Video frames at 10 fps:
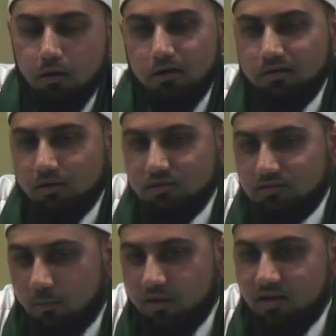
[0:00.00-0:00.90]
Uh,
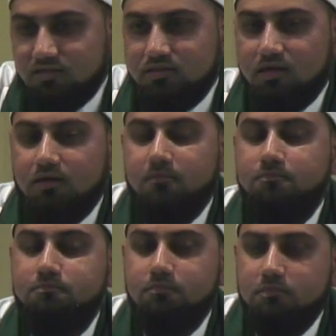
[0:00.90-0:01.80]
I mean, that's
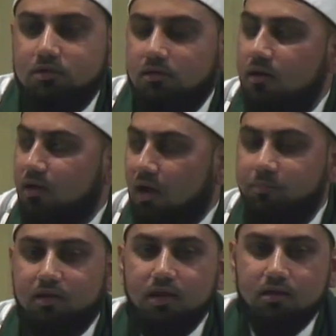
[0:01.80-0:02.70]
um, a
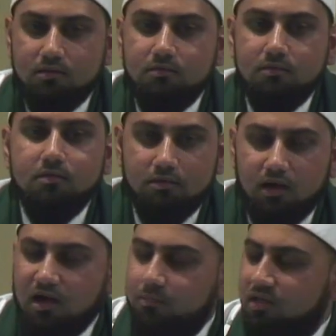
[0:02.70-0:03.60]
complicated,
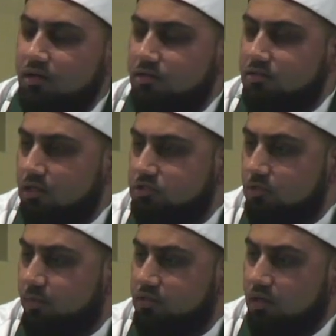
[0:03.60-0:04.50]
a complicated
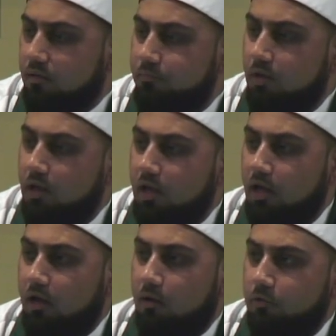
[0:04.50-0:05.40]
discussion. But um,
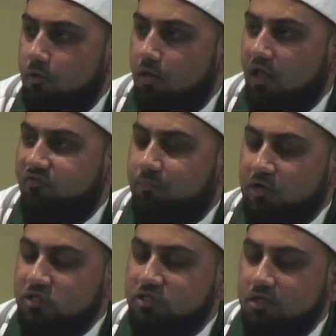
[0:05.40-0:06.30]
if a
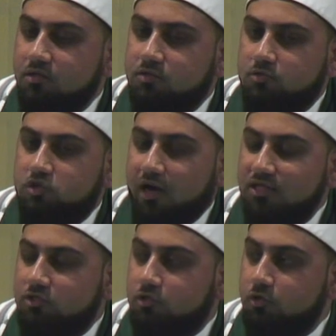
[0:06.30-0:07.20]
person
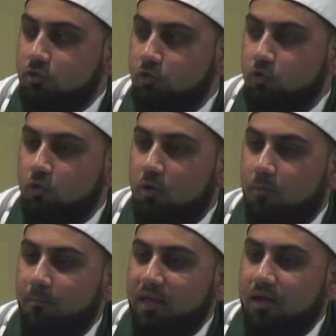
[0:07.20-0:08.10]
tries to
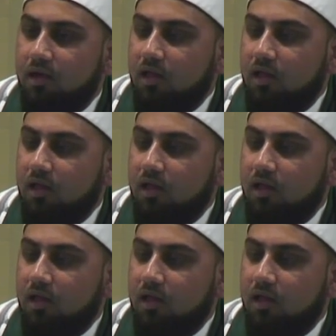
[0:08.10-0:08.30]
make